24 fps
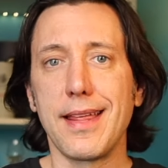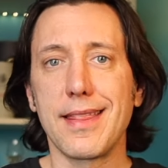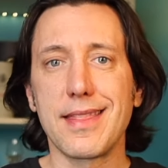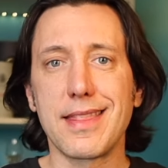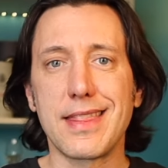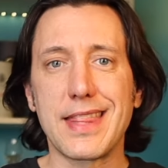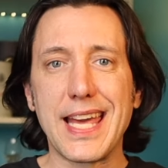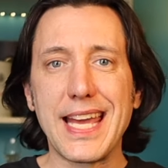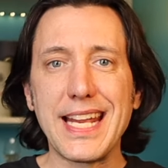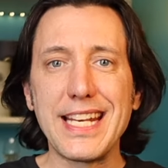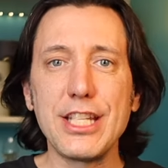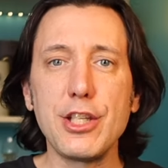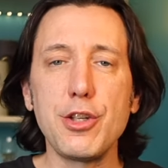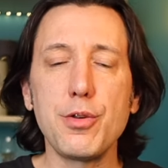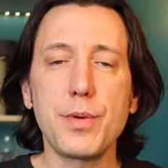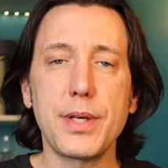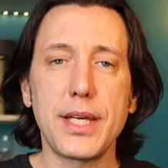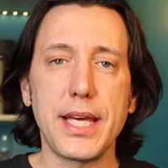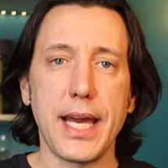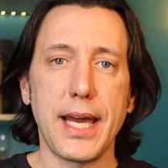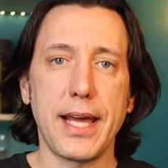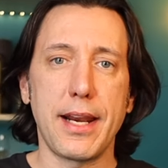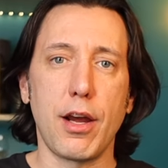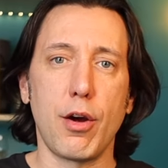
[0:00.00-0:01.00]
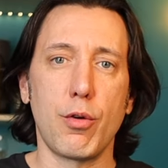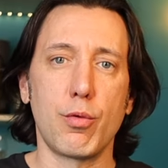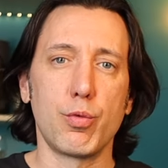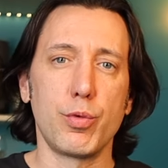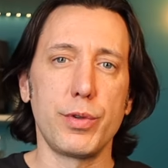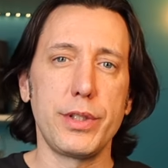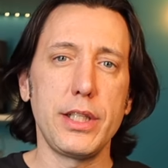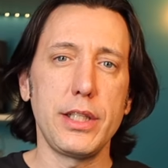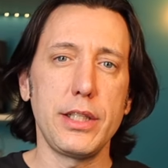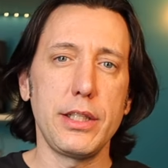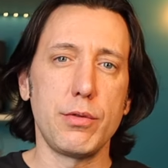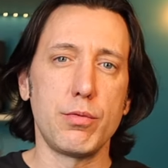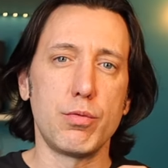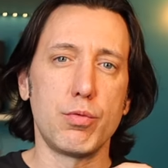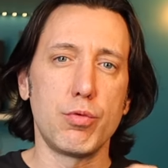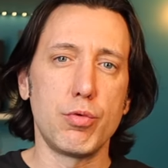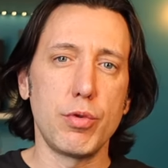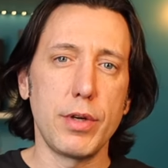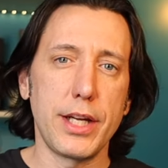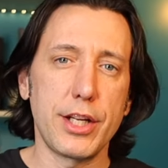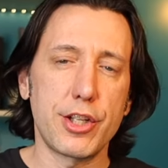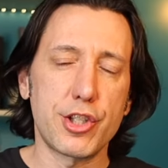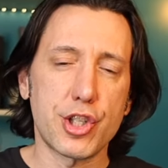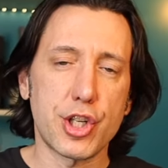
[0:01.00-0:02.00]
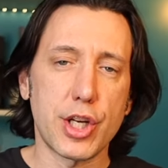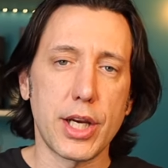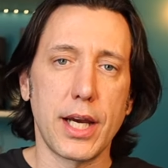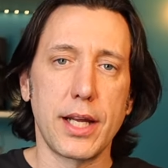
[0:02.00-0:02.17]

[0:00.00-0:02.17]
Then you get a really rich,